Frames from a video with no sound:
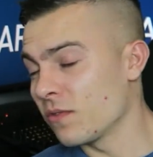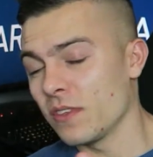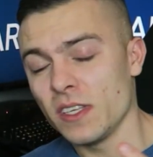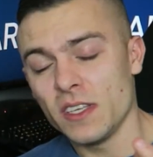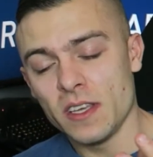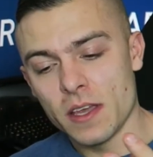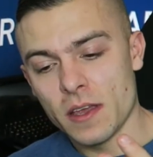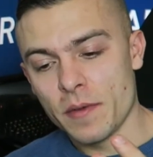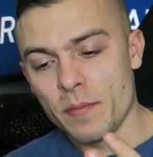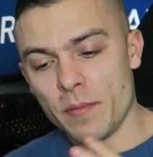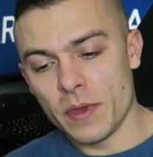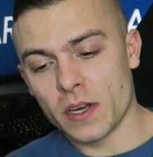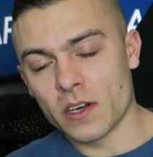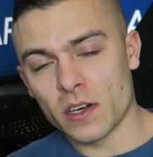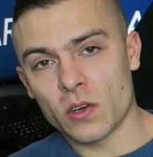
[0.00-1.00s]
of the
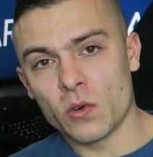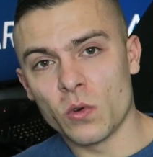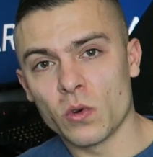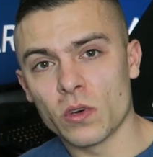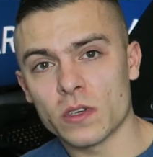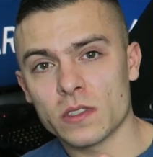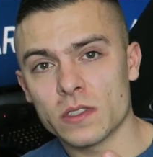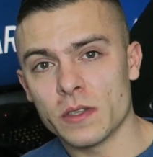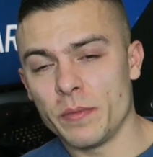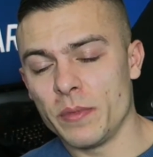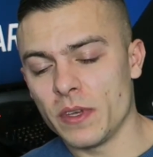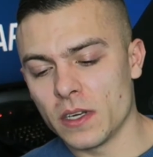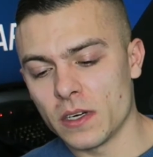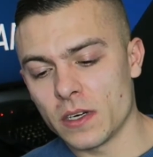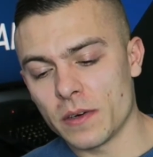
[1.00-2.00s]
bigger cooler, the
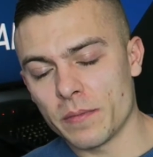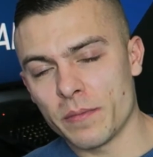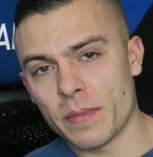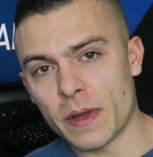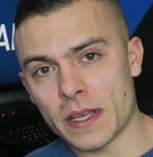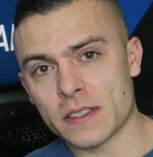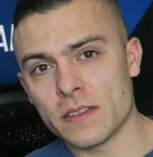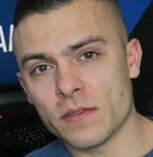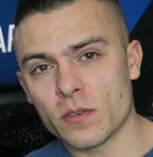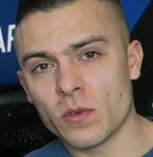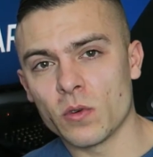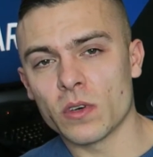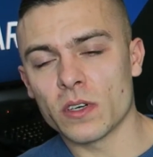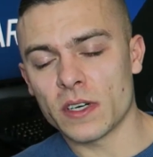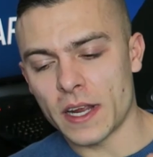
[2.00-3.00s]
bigger passive
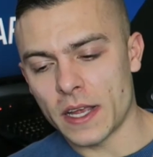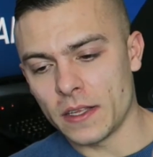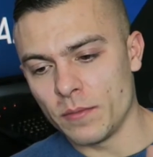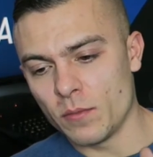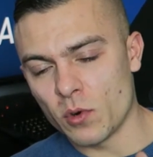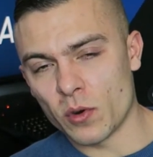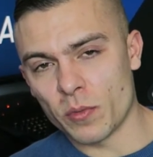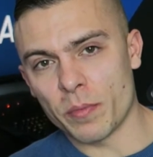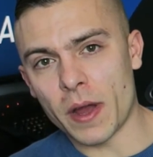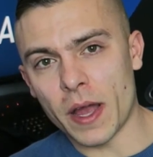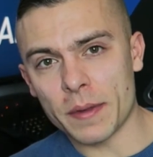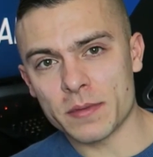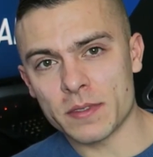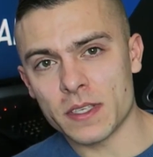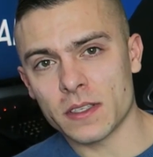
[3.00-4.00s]
cooler, and more
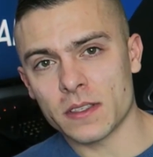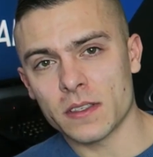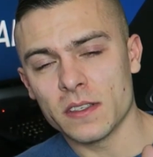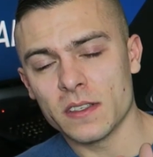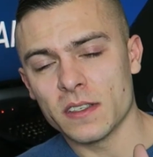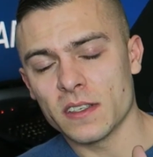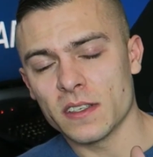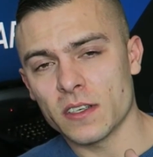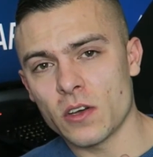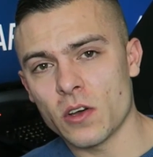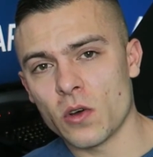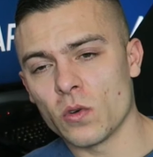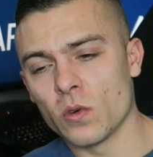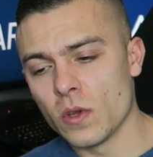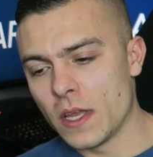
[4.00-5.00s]
pipes that
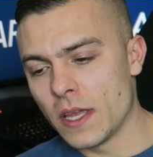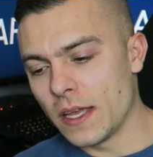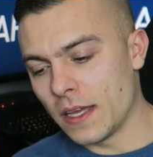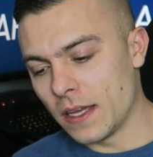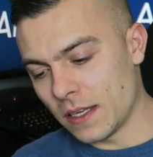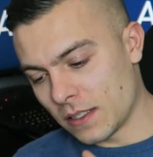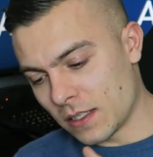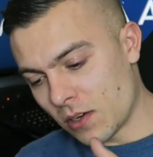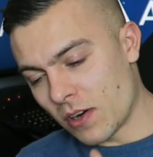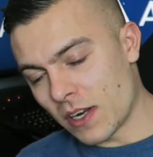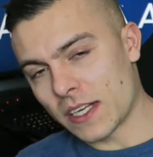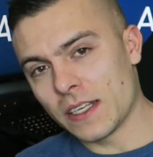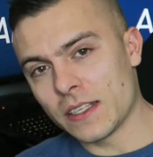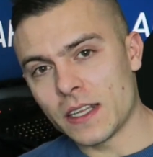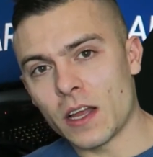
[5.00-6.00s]
go
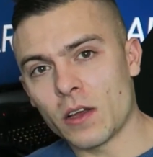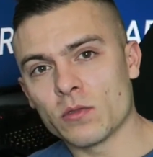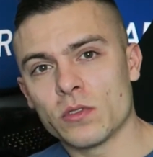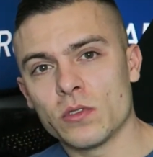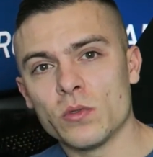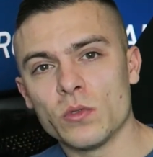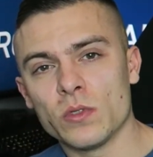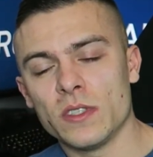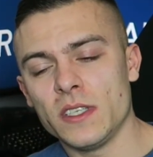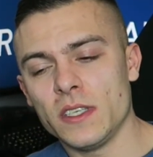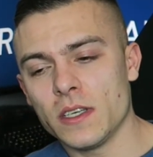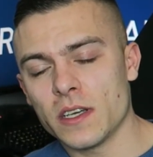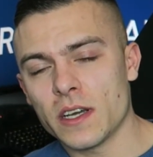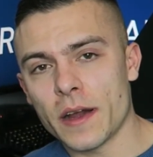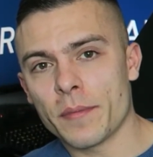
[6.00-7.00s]
directly down to
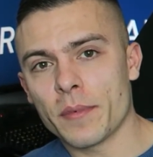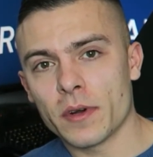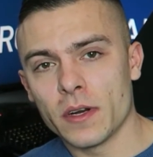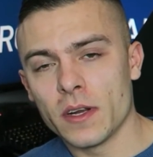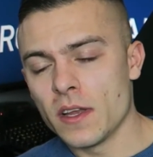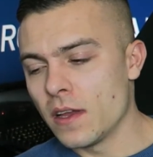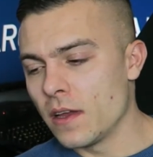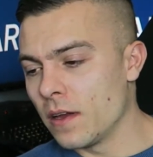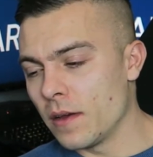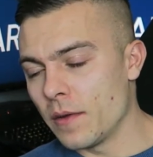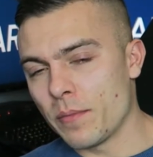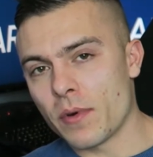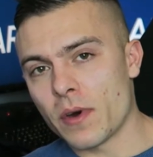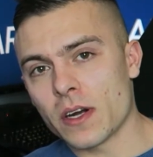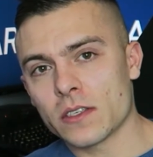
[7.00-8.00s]
the copper
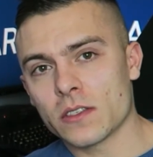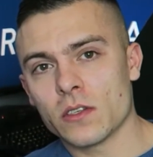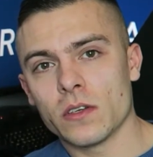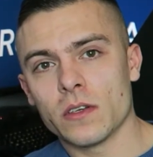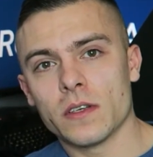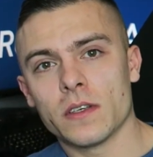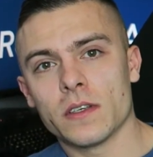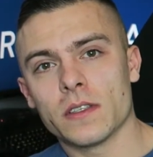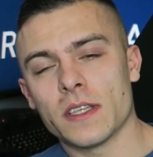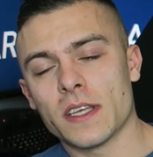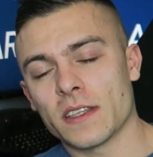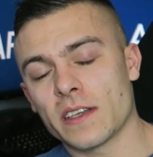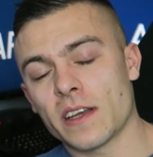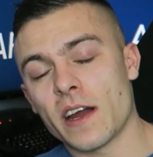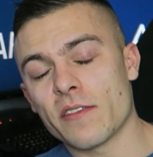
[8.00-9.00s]
part
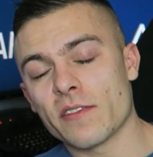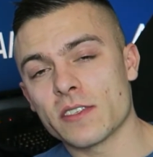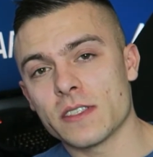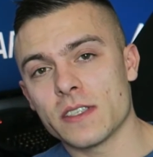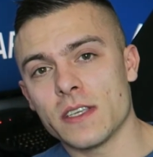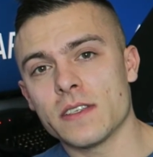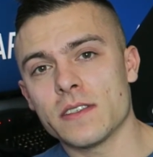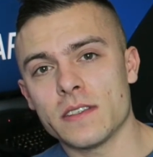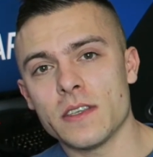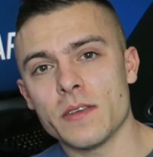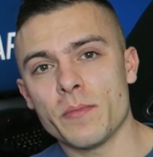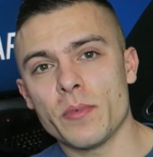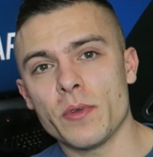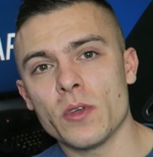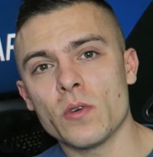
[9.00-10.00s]
that covers the
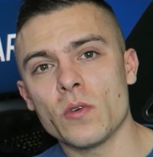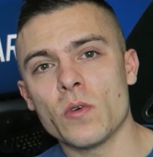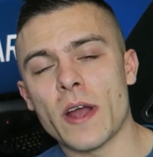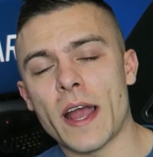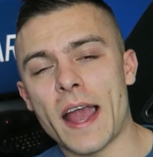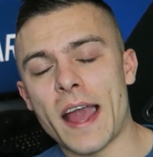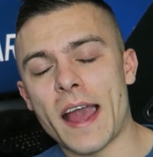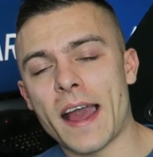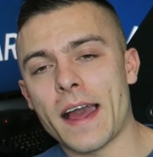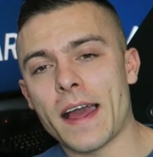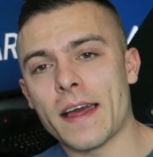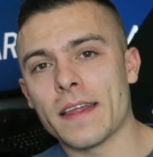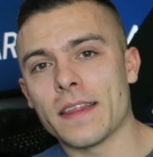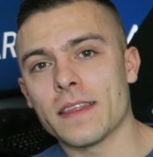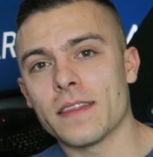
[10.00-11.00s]
CPU.
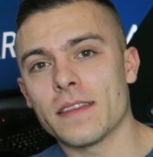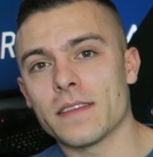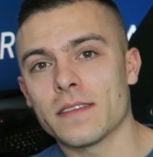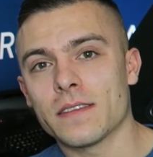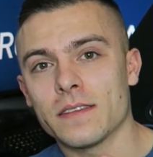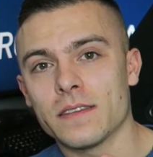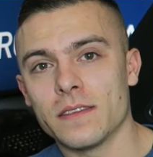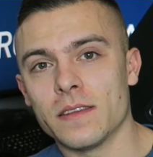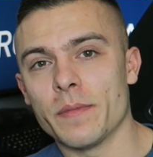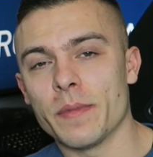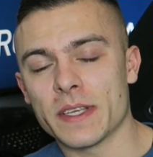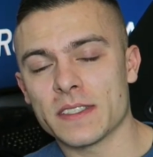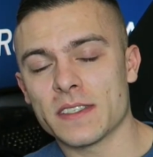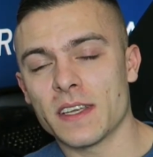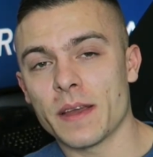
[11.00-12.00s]
And the
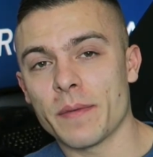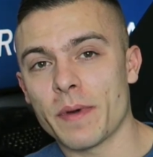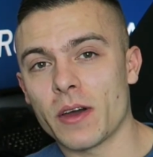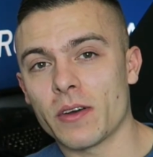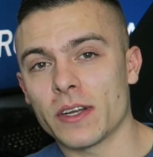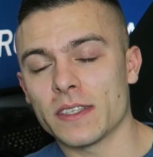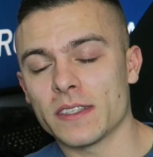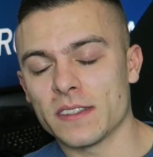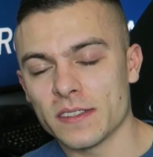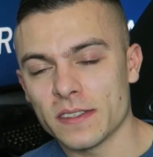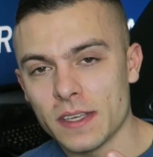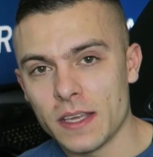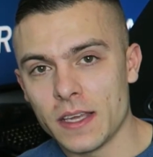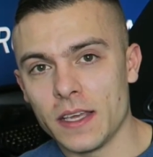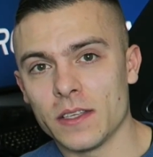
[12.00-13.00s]
best thing about it,
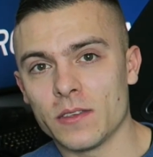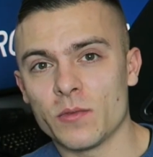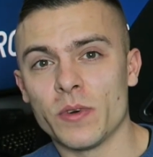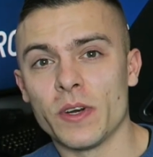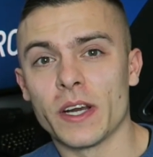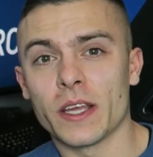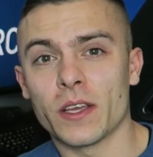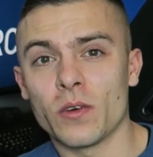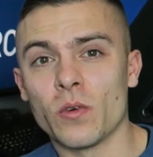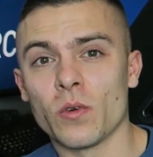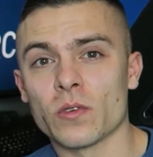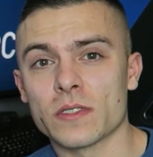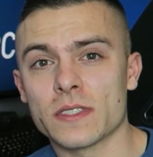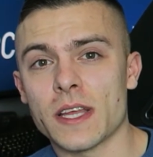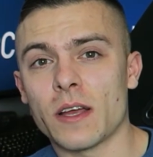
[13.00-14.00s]
it really
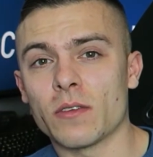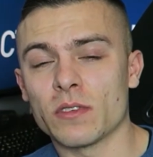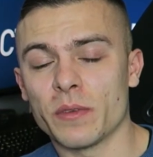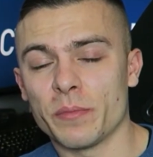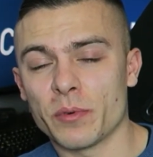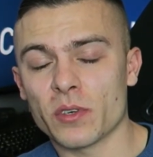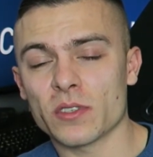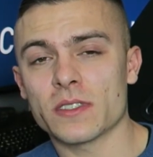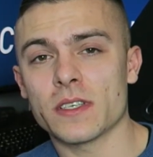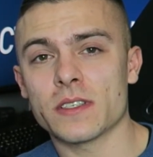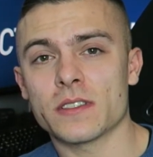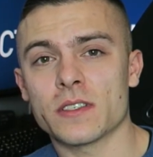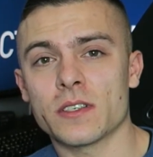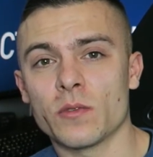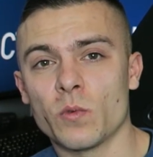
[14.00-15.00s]
cools down the
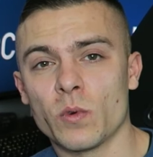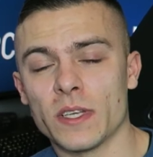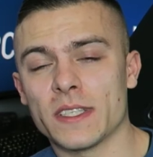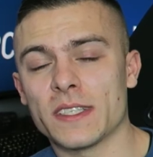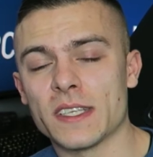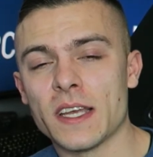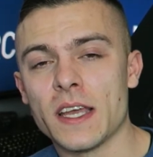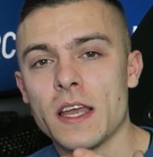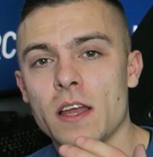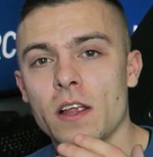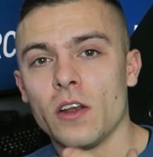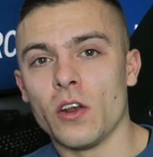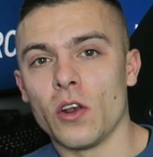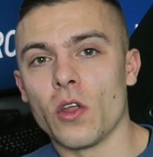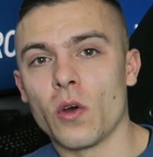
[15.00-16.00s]
processor with
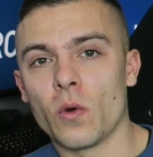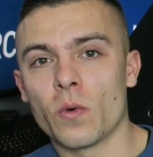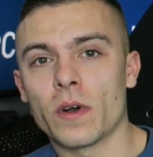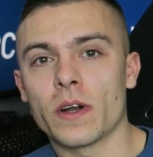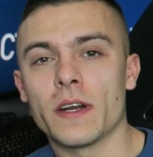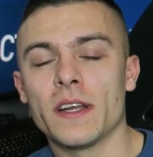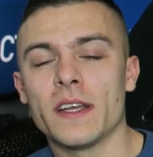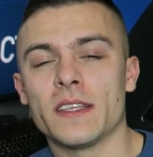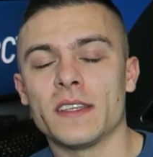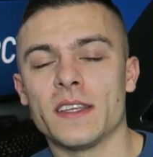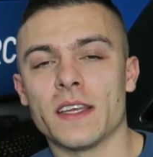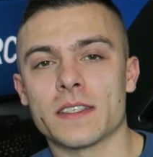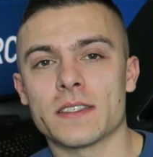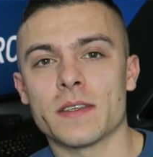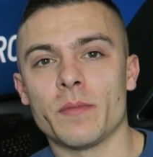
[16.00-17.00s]
lower
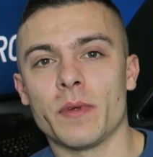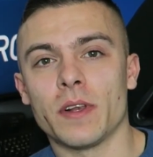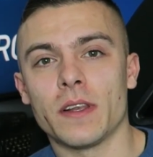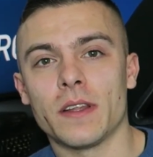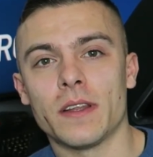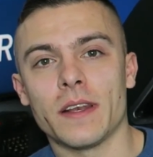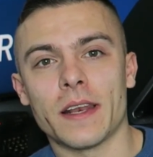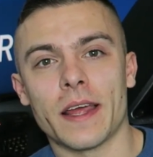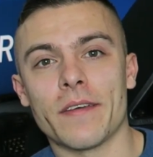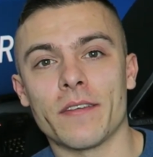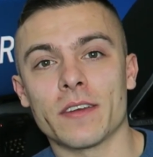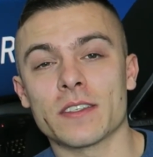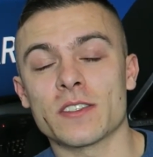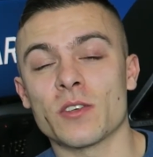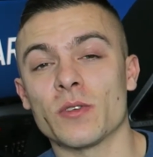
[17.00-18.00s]
decibel
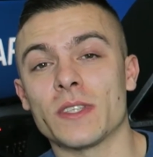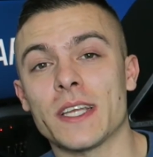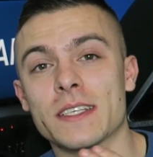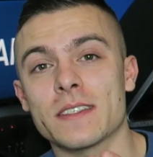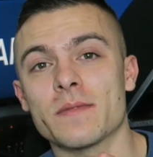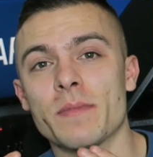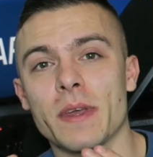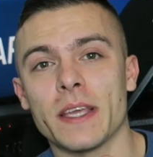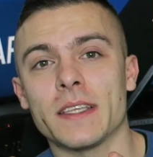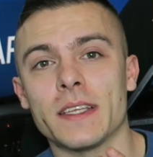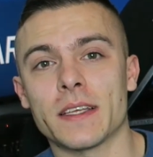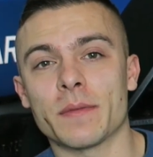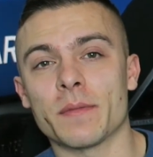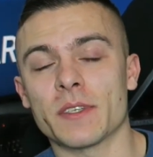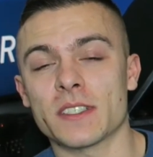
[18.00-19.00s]
levels, so it doesn't make
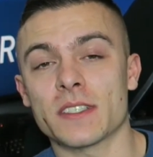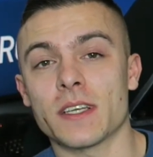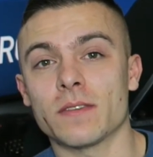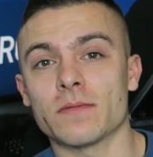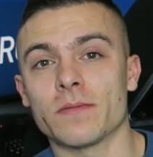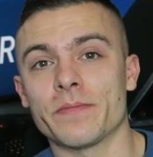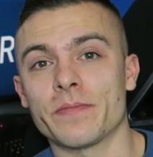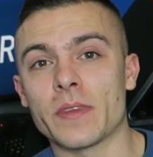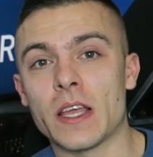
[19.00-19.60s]
that much sound.